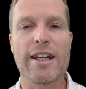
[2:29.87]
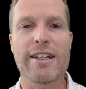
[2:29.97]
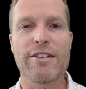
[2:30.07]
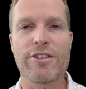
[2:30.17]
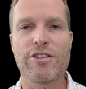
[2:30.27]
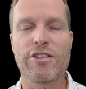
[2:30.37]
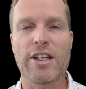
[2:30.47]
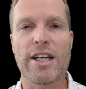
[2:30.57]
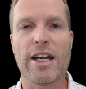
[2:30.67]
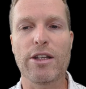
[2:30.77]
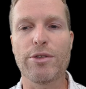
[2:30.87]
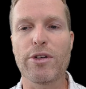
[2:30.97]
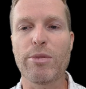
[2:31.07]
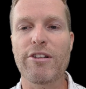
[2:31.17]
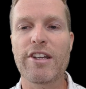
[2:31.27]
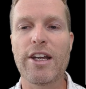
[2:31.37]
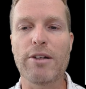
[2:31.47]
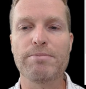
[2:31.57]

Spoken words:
it is just a learnable skill.